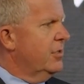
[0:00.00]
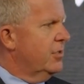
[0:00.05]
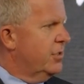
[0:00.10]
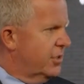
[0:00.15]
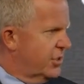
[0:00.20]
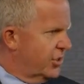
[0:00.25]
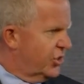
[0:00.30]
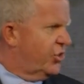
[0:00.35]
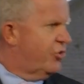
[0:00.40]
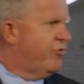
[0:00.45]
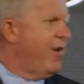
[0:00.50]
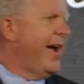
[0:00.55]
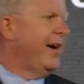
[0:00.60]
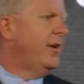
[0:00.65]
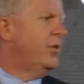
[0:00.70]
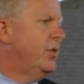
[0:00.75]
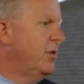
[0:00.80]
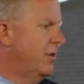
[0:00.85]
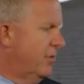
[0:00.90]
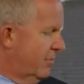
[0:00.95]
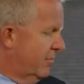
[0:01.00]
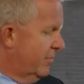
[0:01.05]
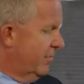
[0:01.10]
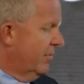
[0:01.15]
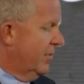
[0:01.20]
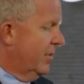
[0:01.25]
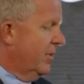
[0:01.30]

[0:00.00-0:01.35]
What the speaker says: to distract you